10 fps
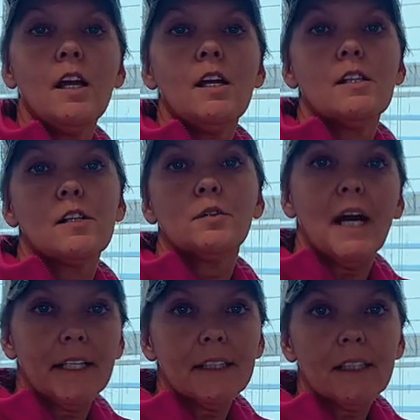So
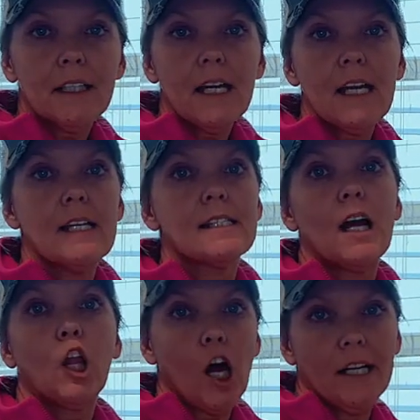technically, it's a
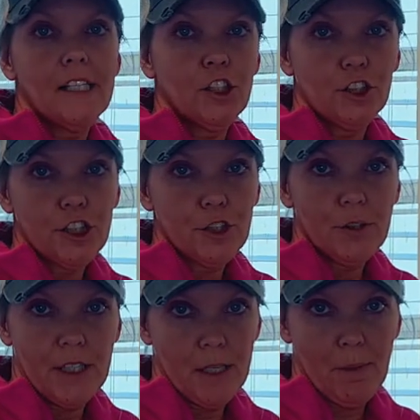lot easier to do
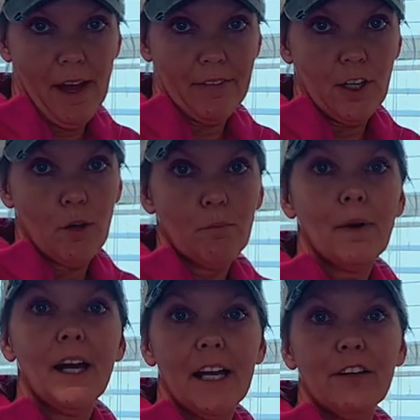it in a bathtub.
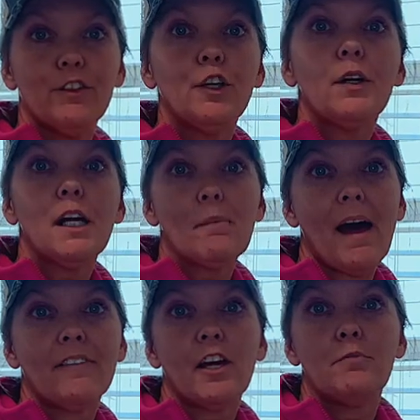But if you do it in a
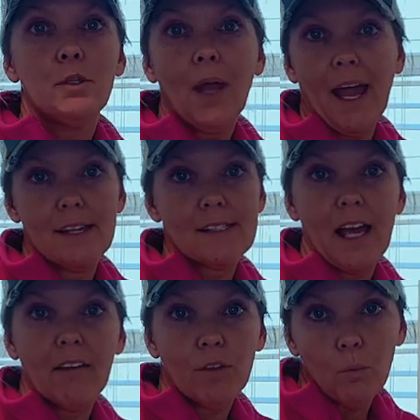bathtub, you can't
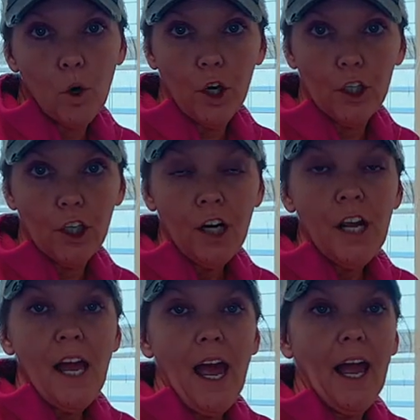save the water.
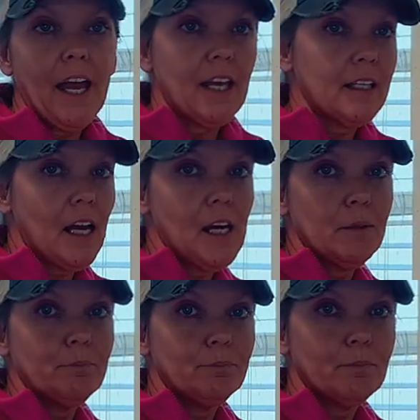
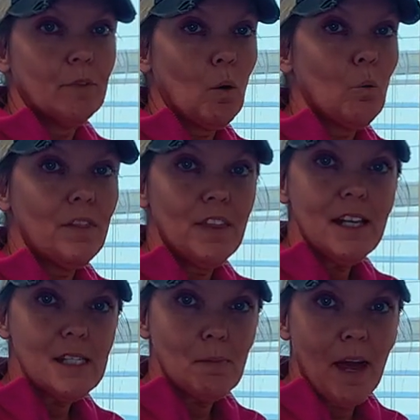And with
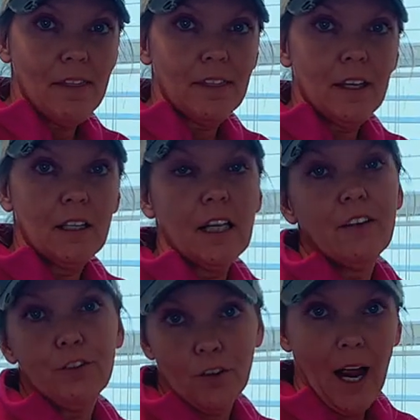this method, if
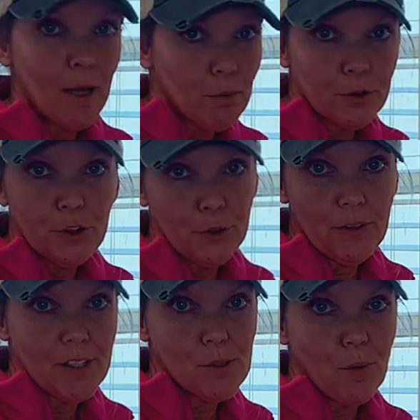you're able to do it
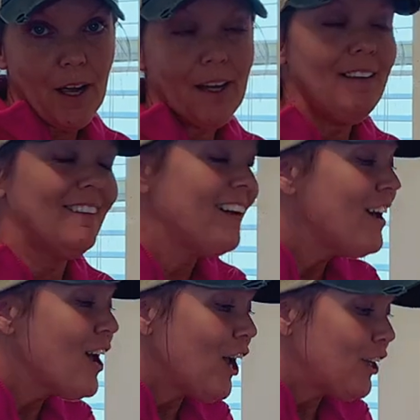this way,
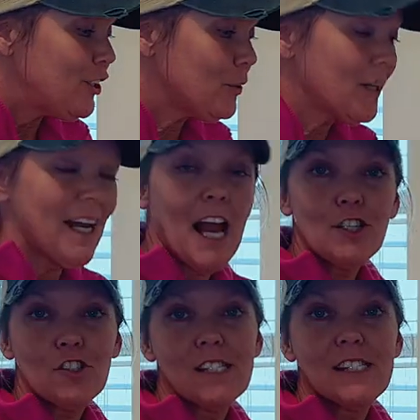you can
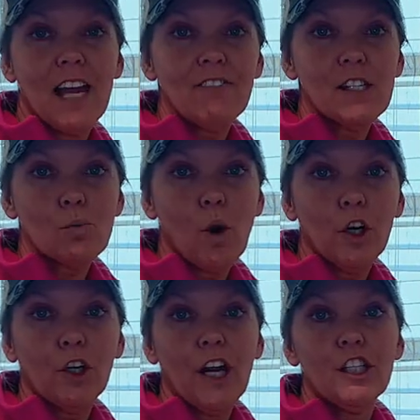actually save this
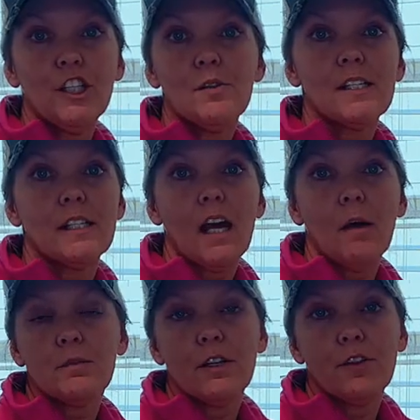water and use it
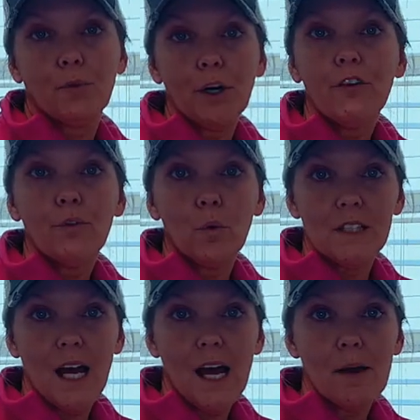up to 3 or 4
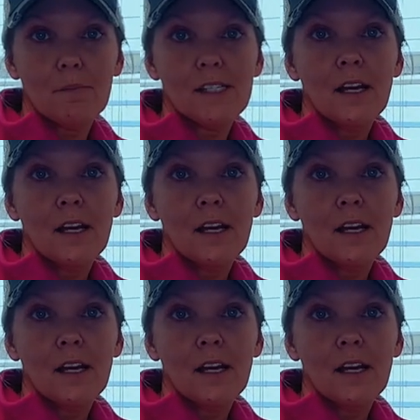times